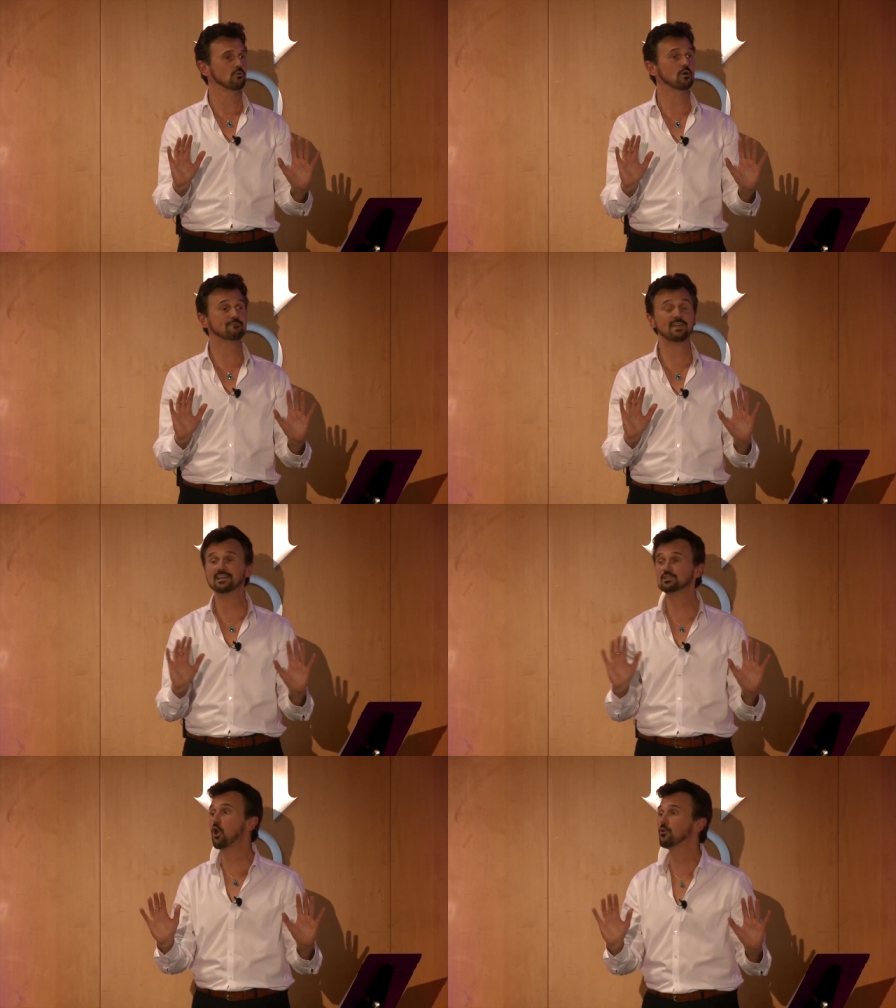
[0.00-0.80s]
Well, if
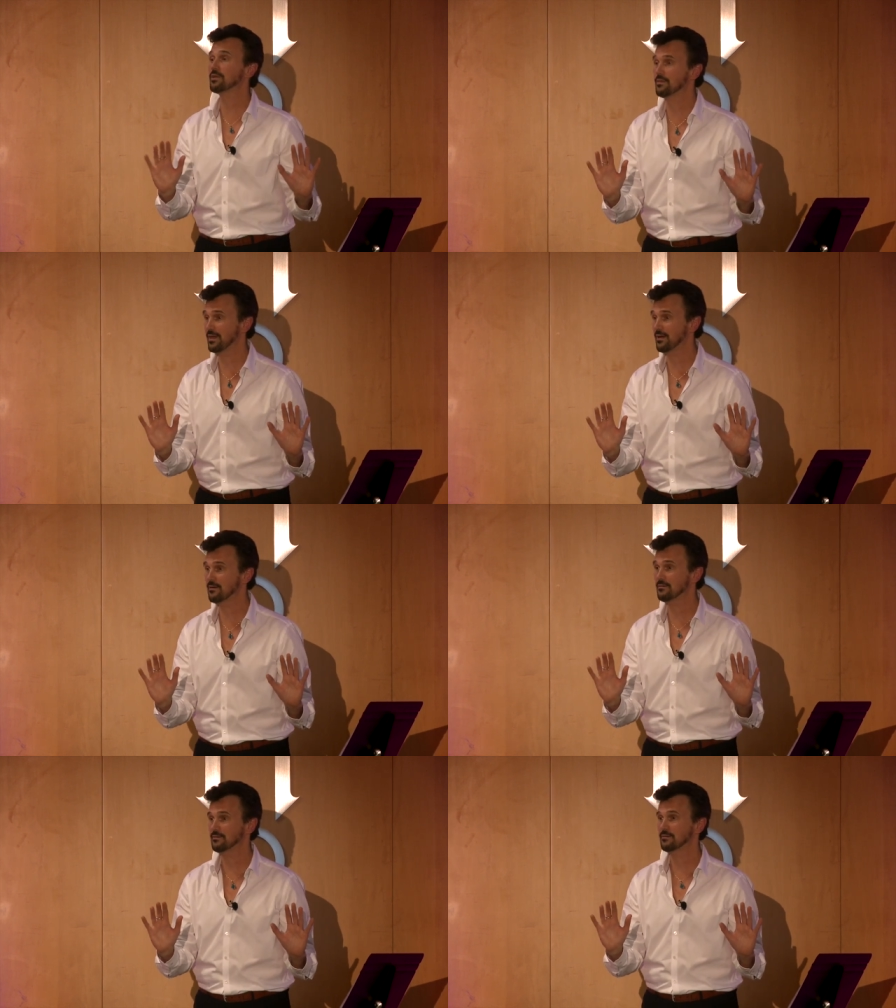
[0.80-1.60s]
that's already
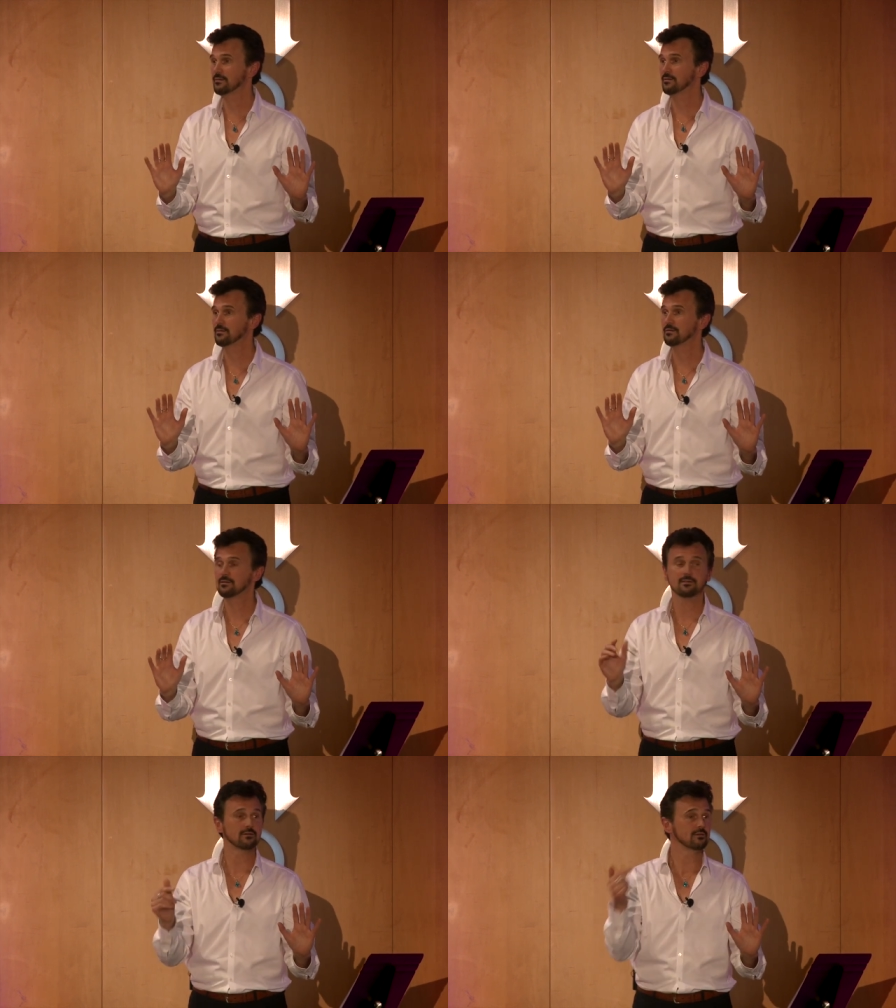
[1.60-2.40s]
there,
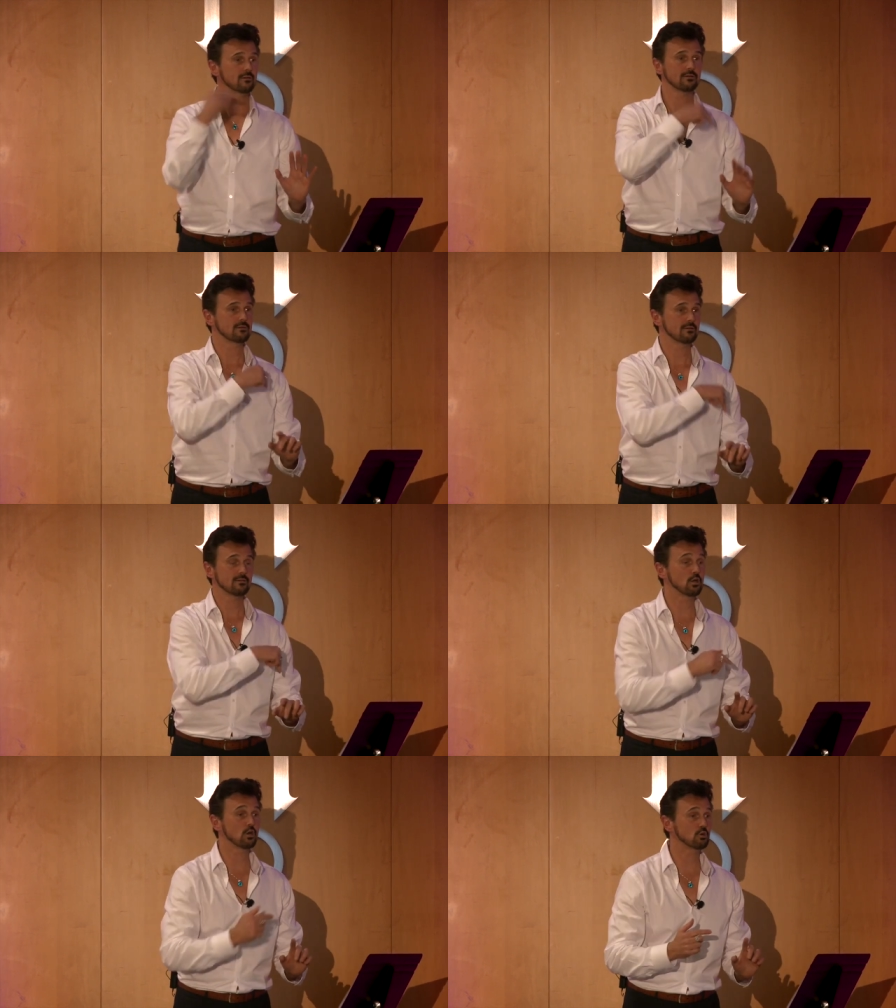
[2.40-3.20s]

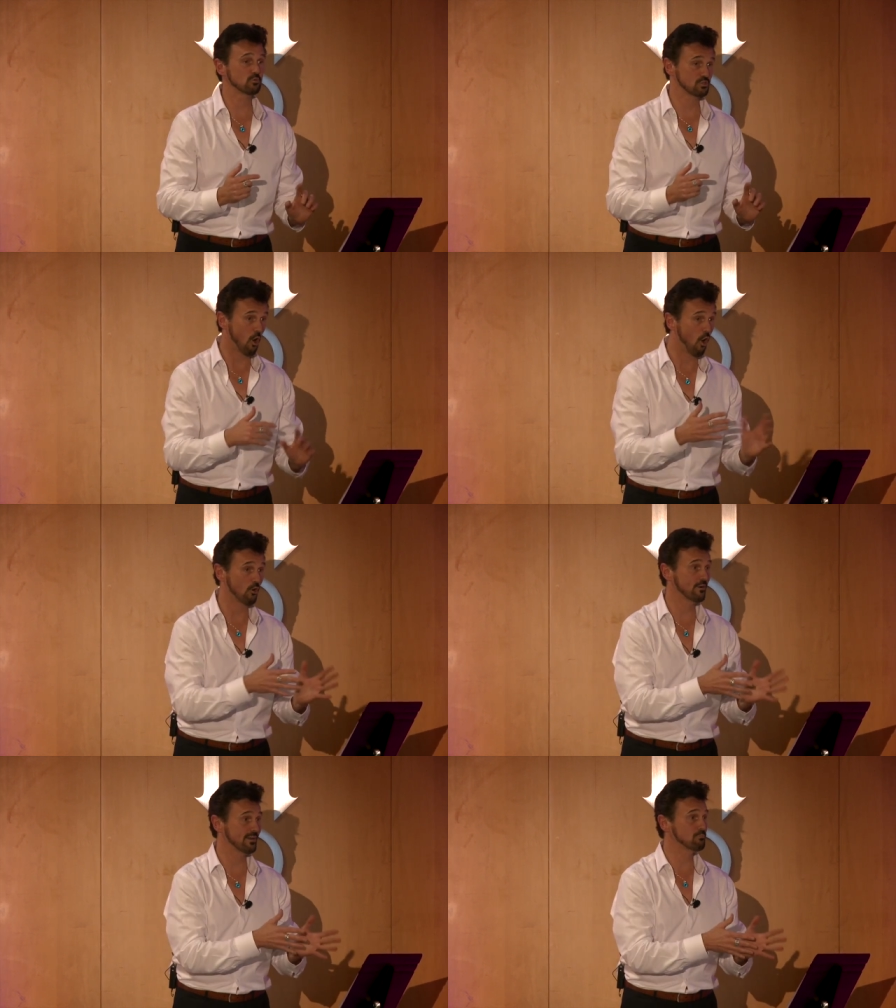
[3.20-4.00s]
the hurt was
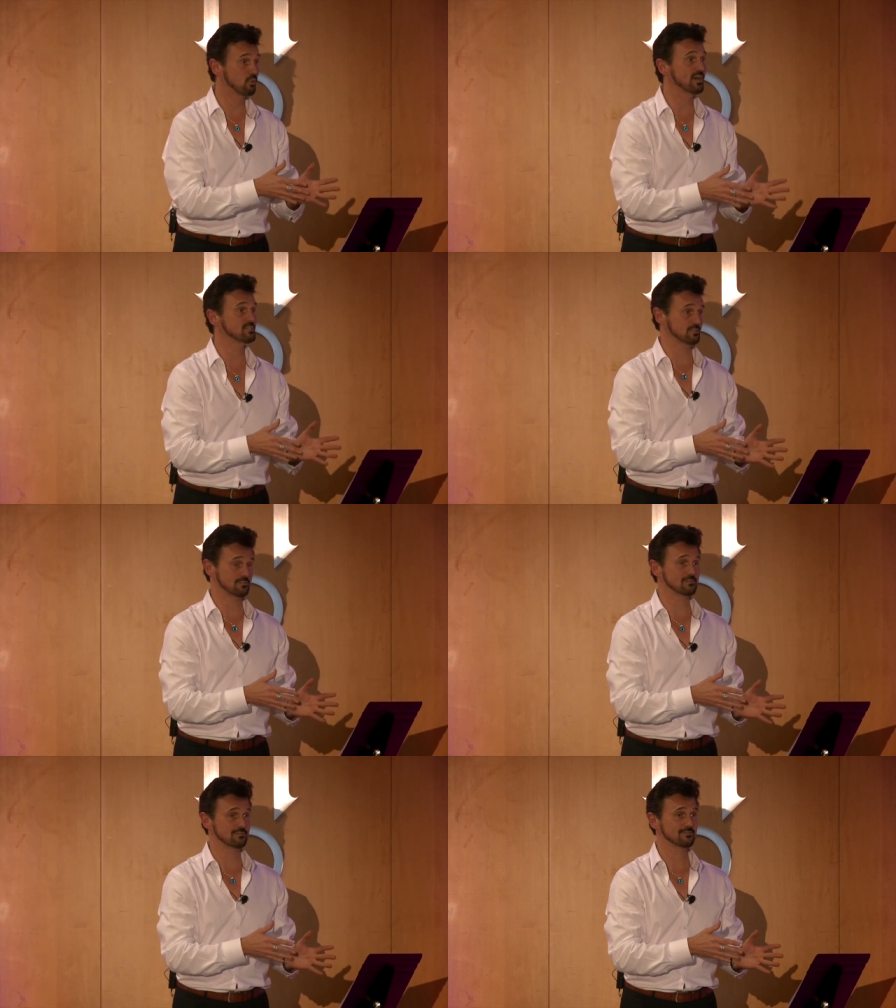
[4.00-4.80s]
already present
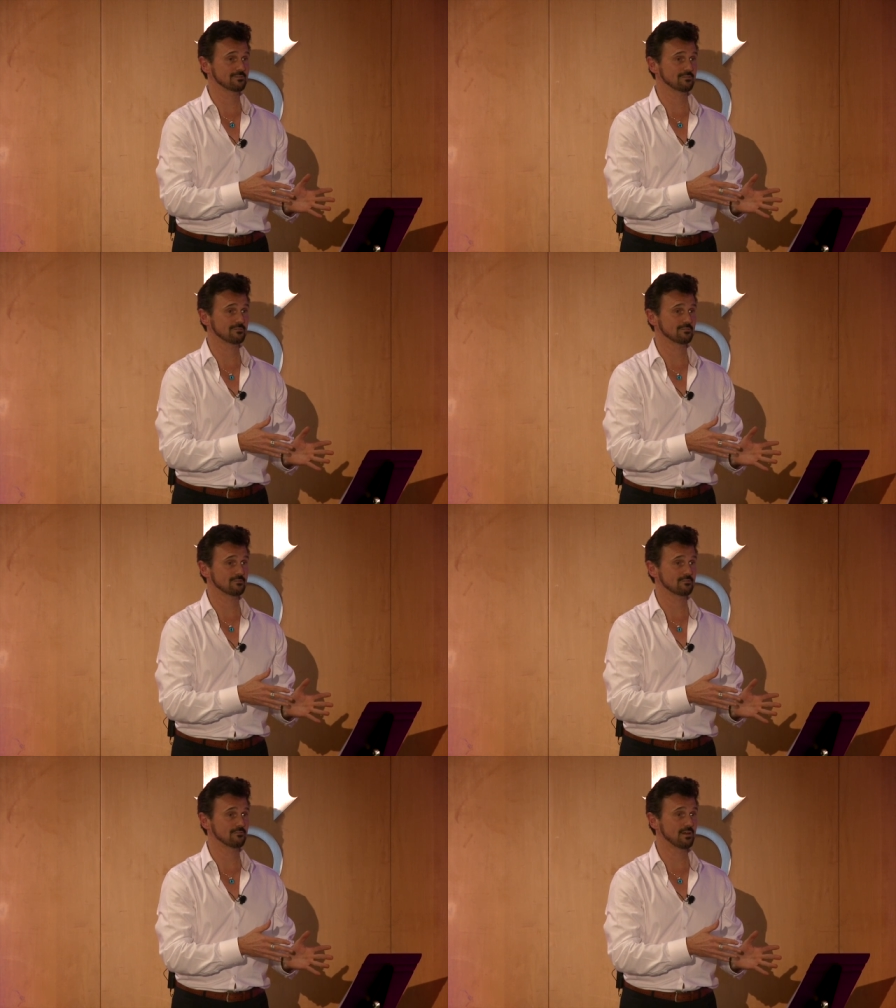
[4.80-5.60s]

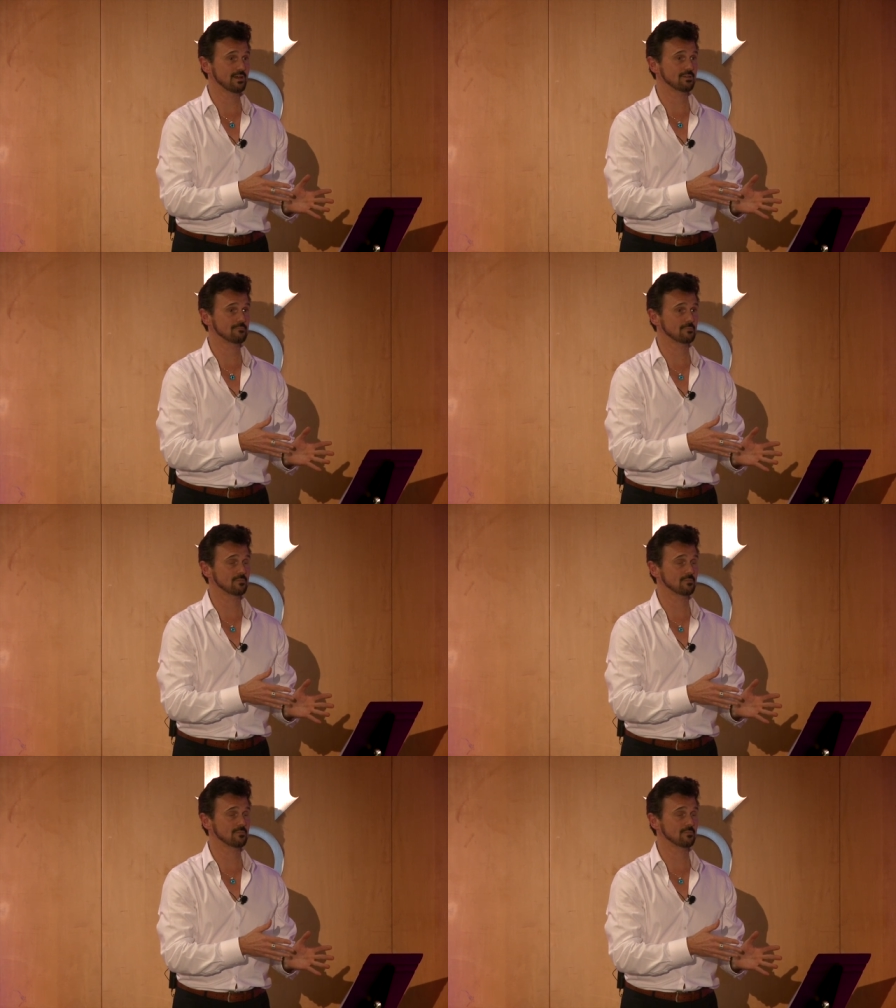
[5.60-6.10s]
right?